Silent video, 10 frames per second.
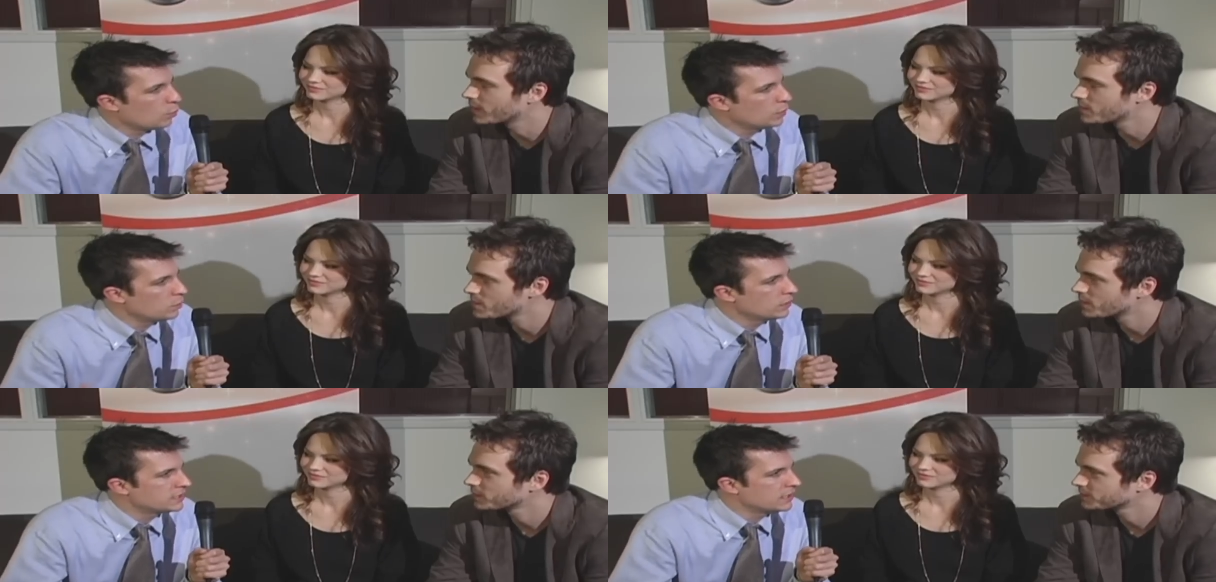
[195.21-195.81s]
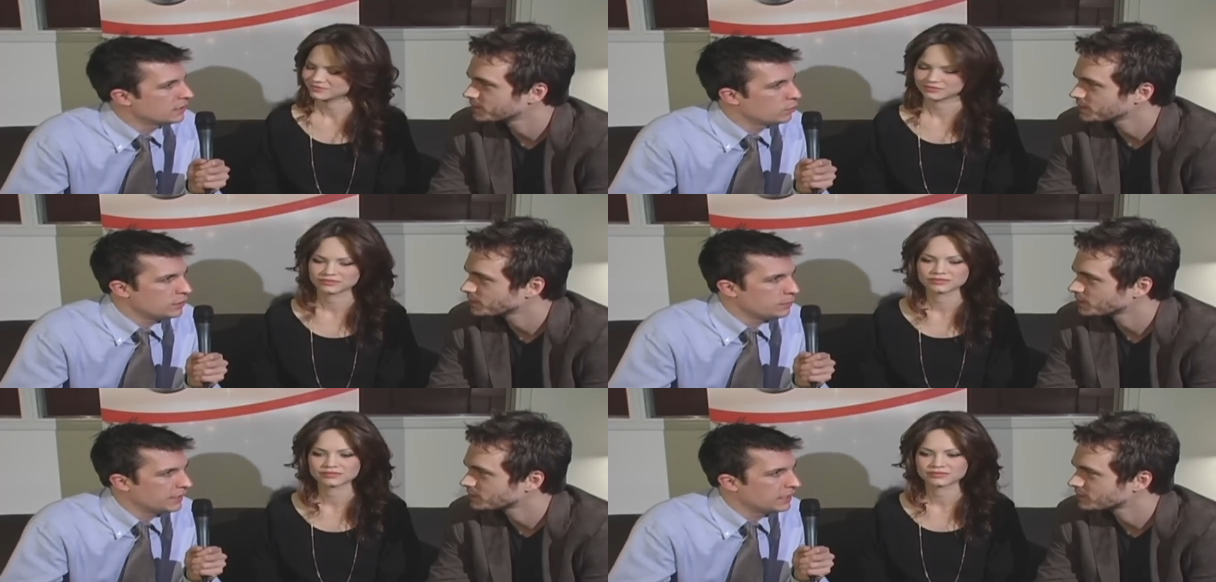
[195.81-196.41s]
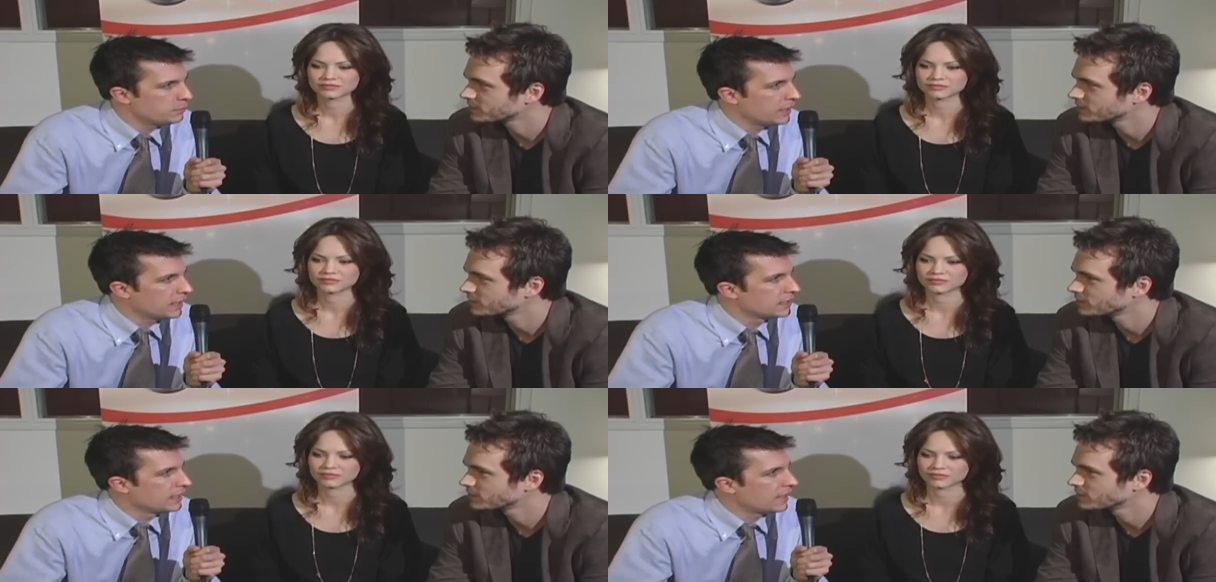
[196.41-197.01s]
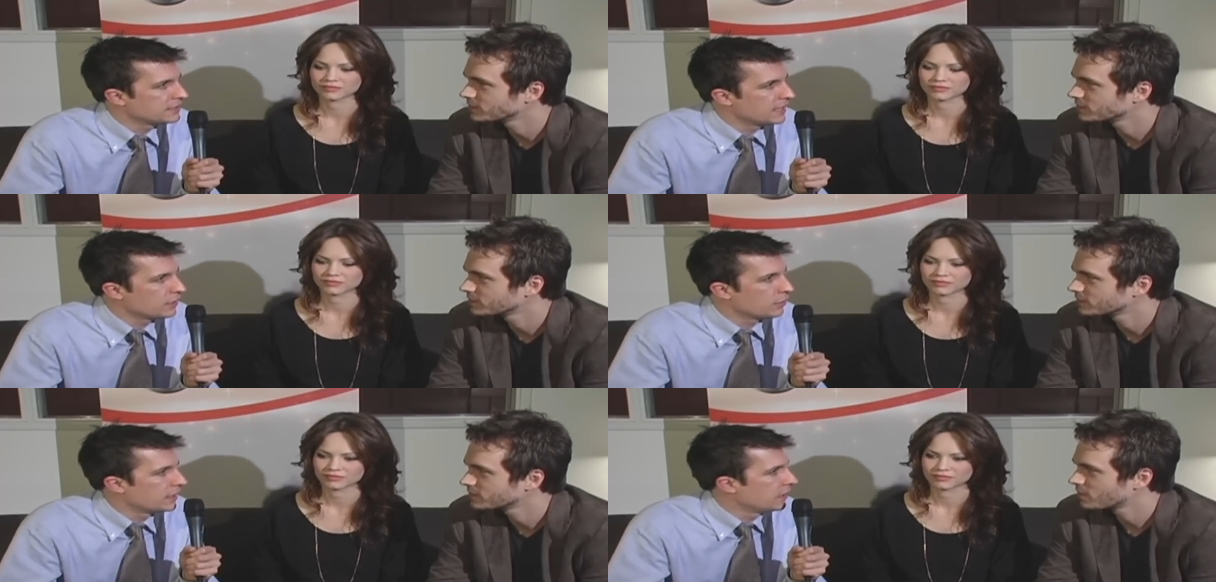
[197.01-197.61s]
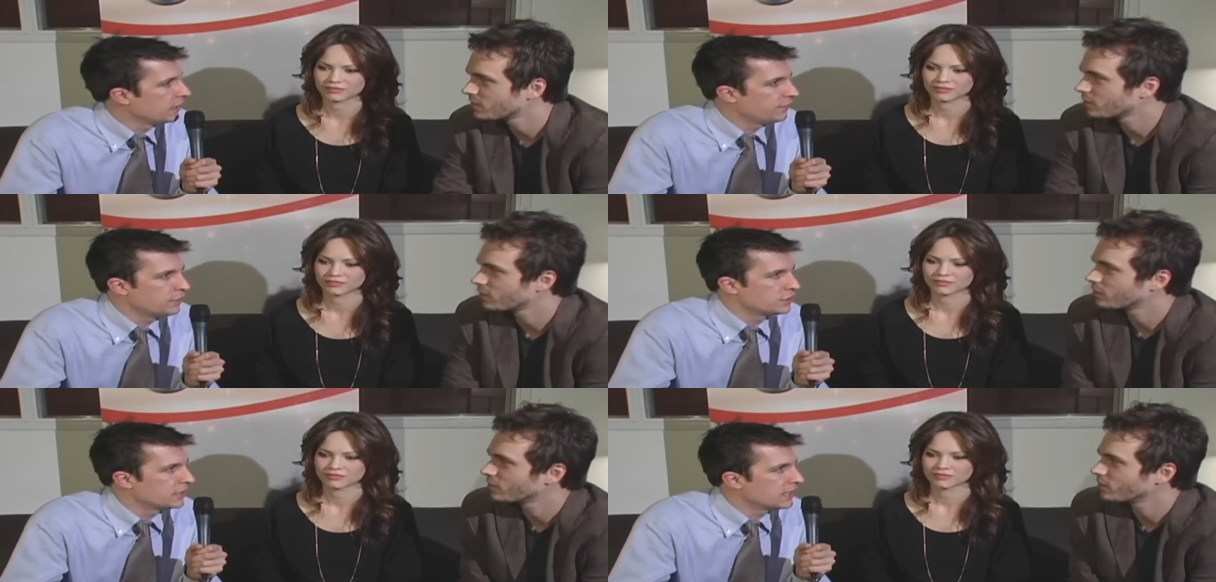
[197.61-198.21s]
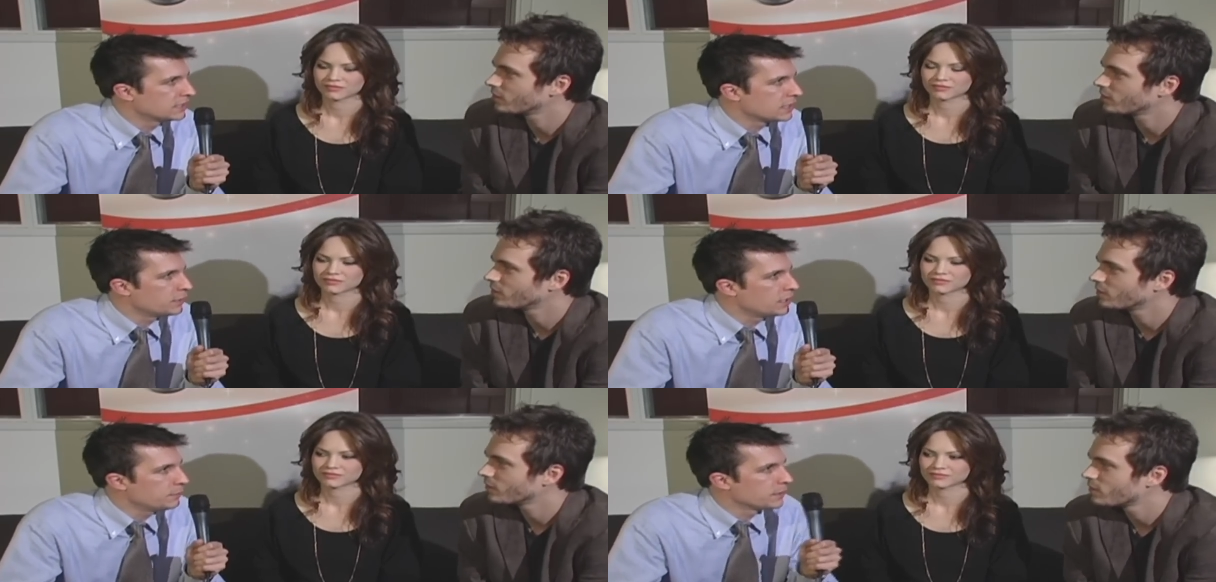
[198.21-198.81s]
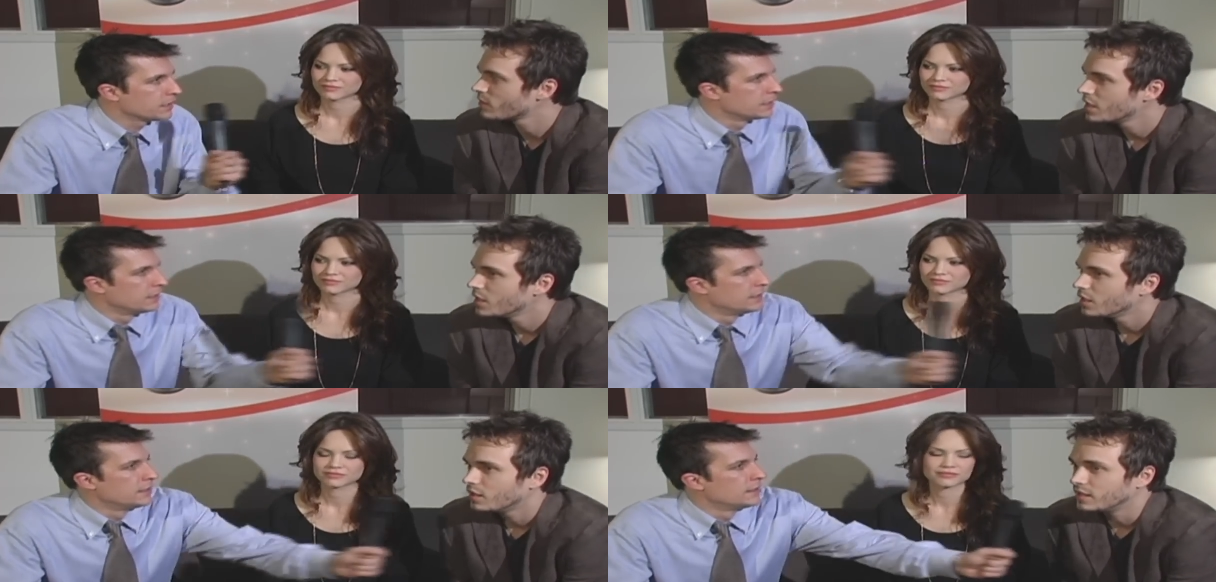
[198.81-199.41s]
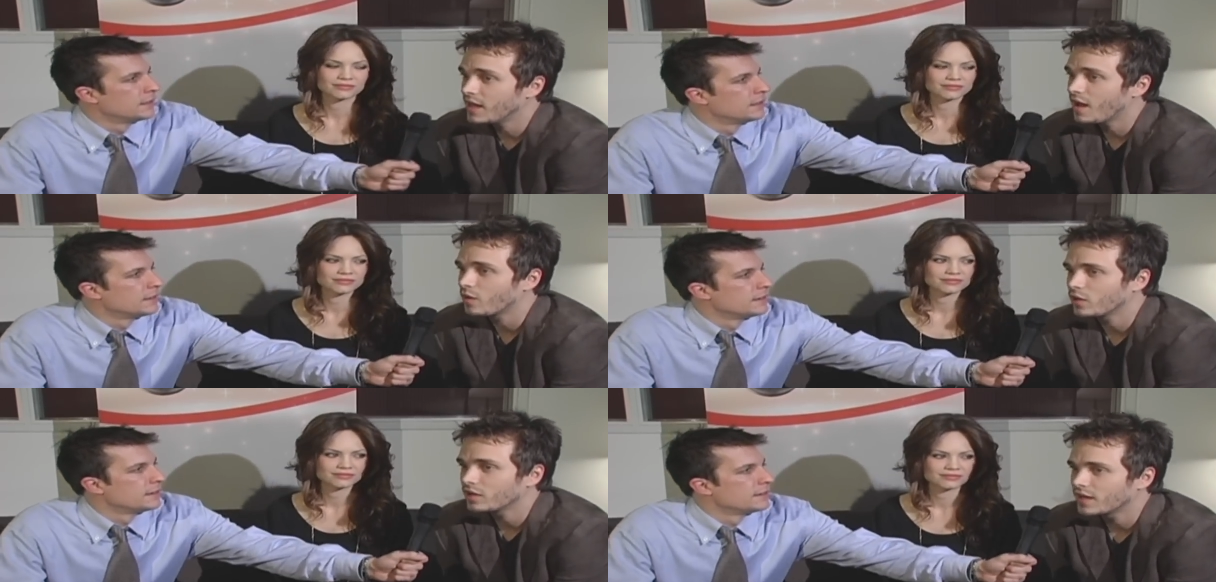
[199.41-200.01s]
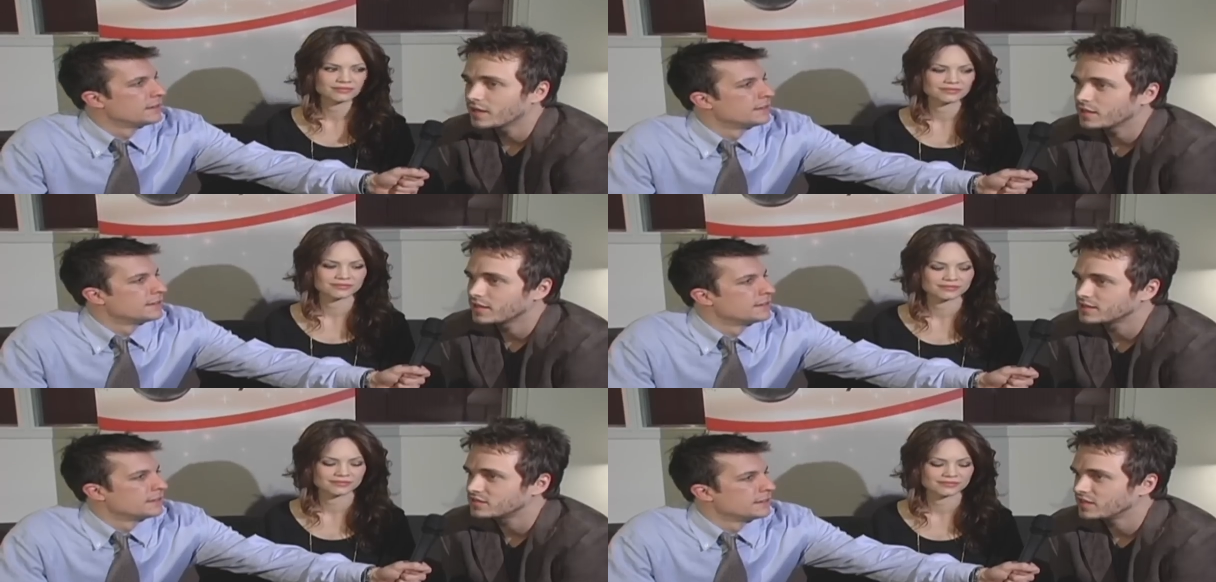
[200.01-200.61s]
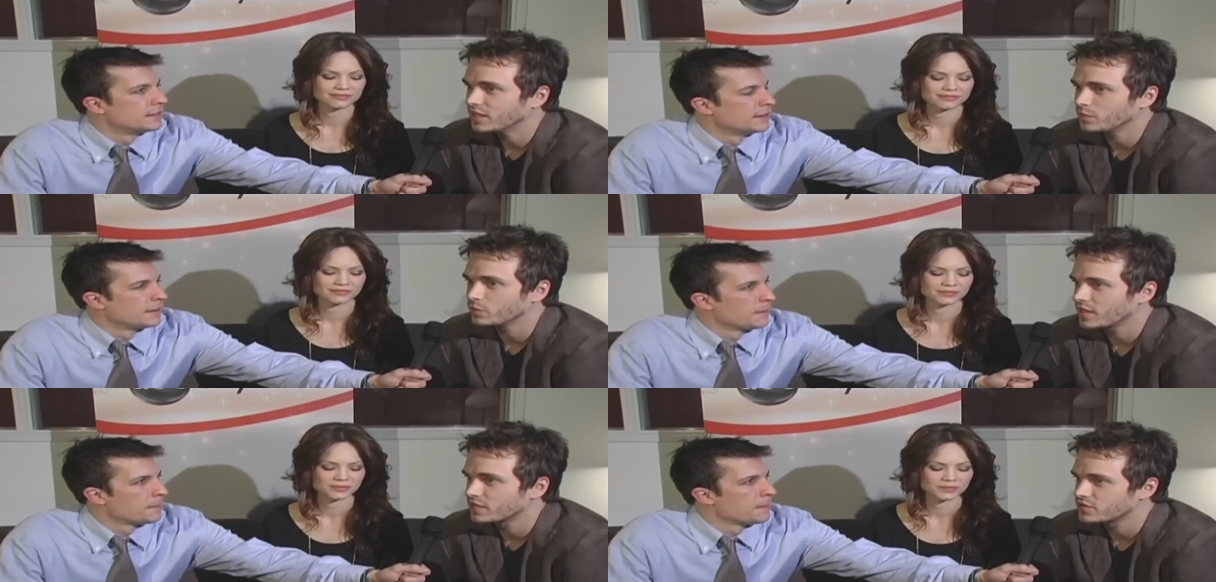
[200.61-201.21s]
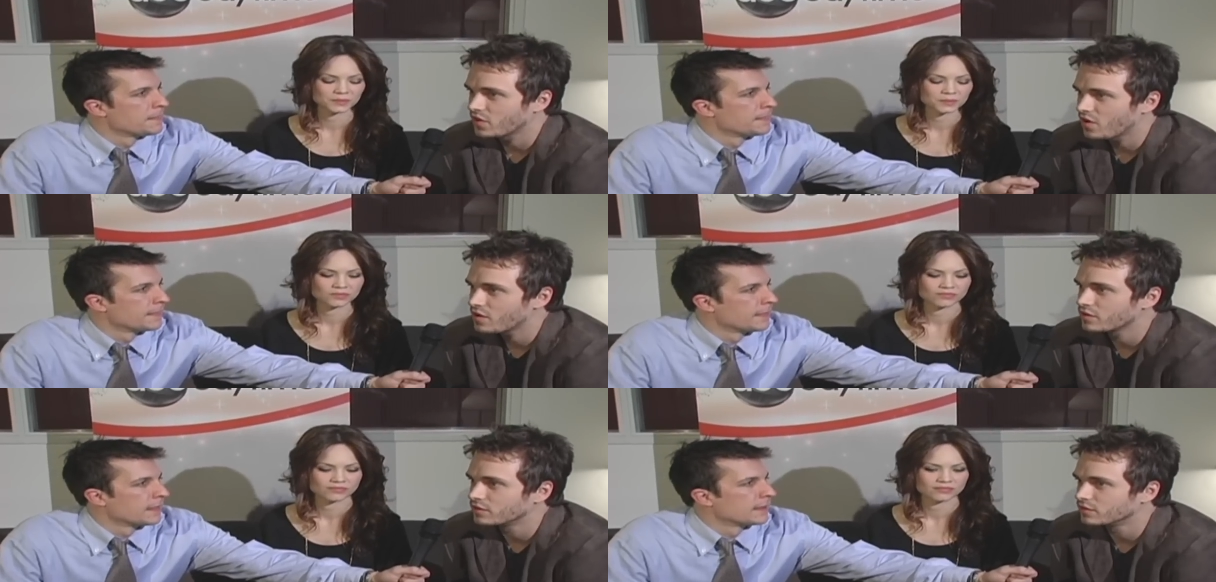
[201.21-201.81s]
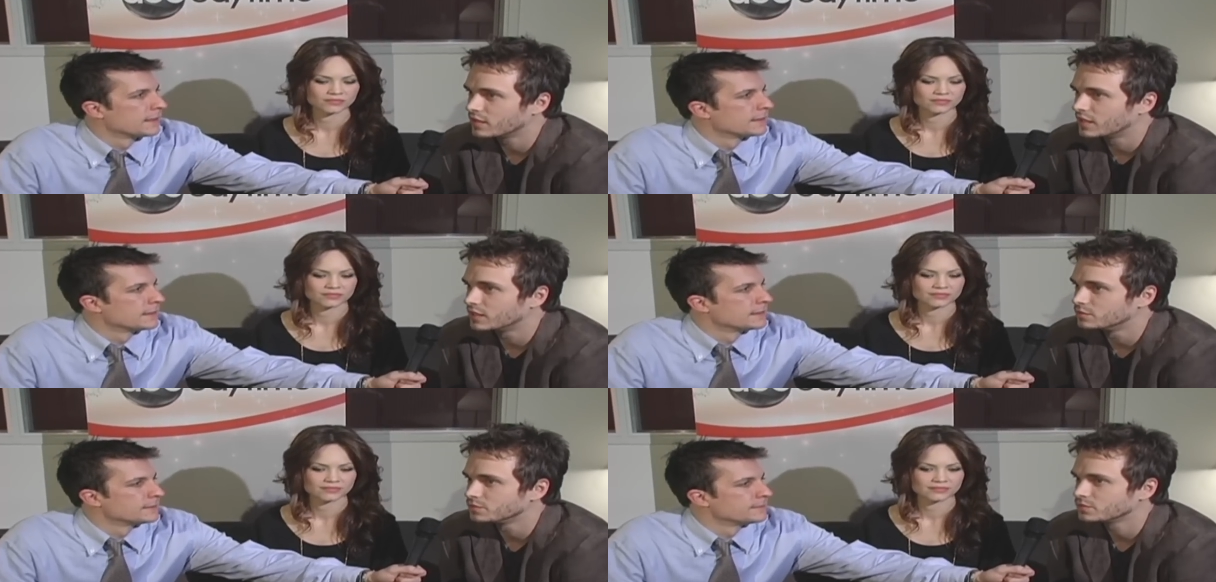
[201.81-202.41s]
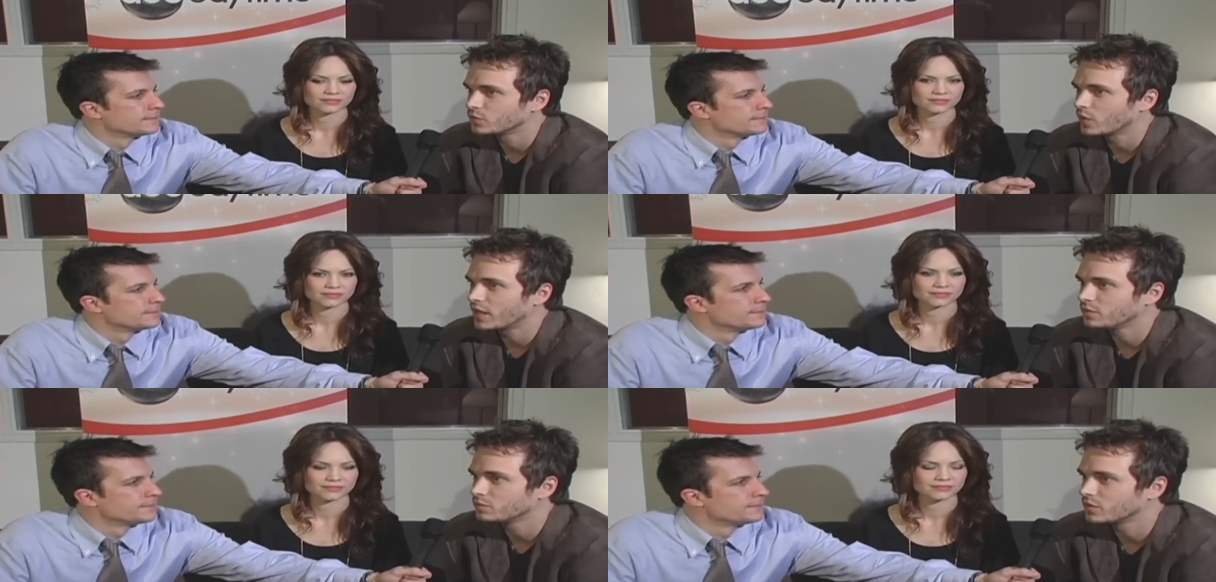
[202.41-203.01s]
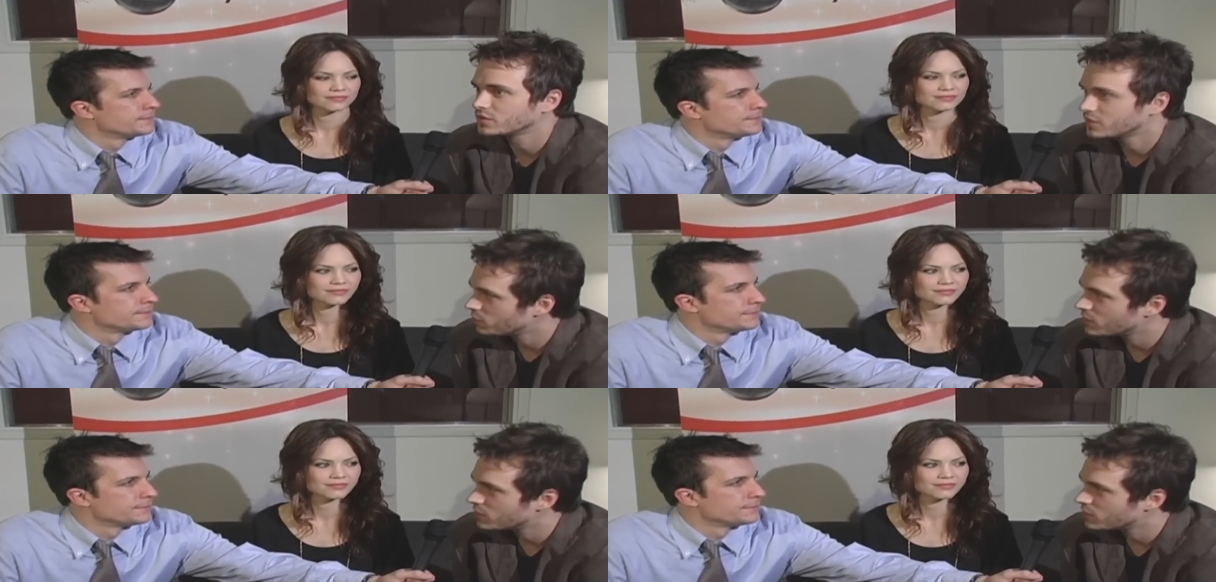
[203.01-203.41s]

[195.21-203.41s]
Speaker 1: what, what's the, what do you play in the band and how's that going? Any future gigs coming up or?
Speaker 2: Yeah, well, I, I sing and play guitar and um, write most of the